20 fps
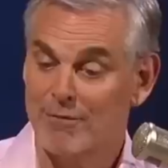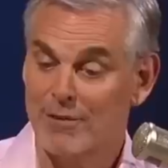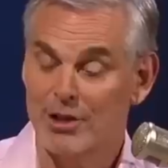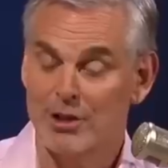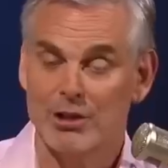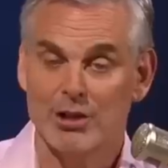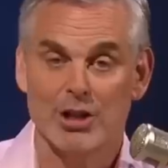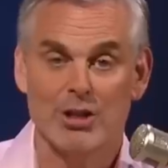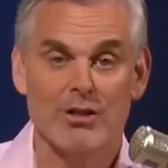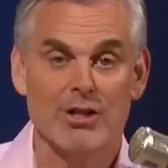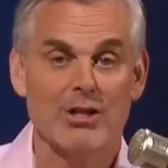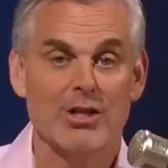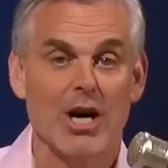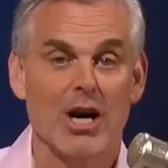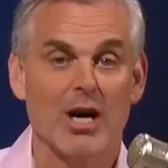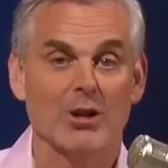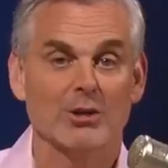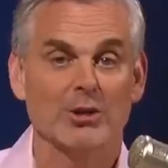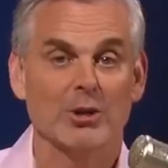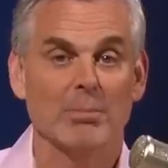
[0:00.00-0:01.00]
I feel good. The
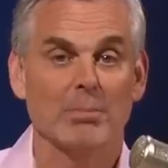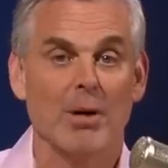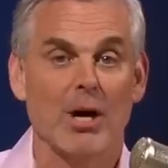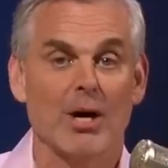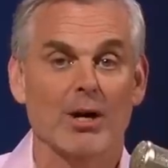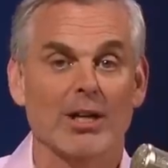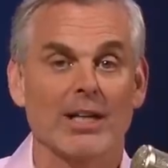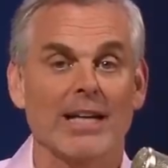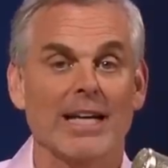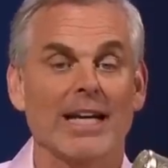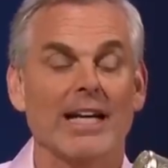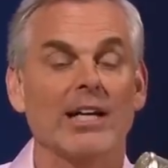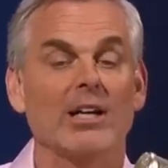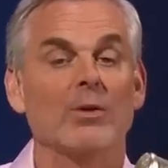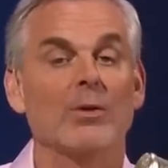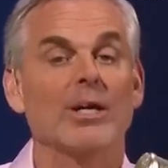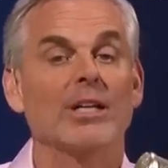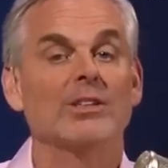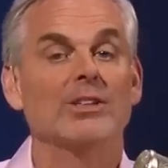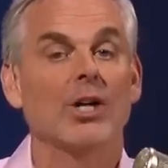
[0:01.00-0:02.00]
dogs are barking.
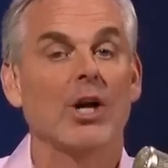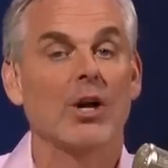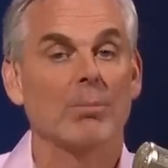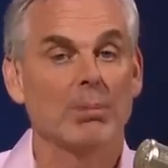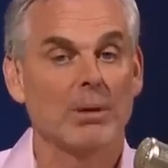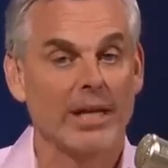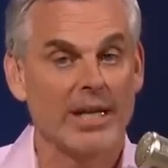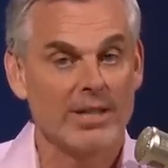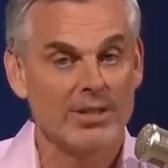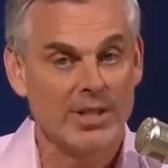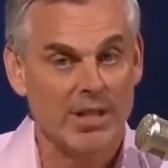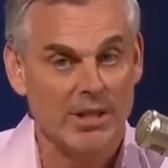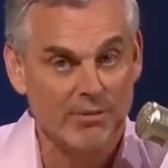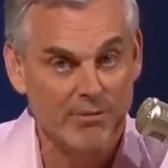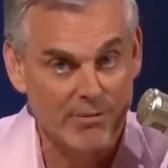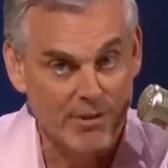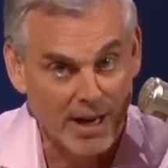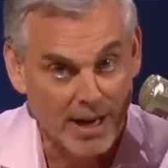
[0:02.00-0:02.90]
Here is our blazing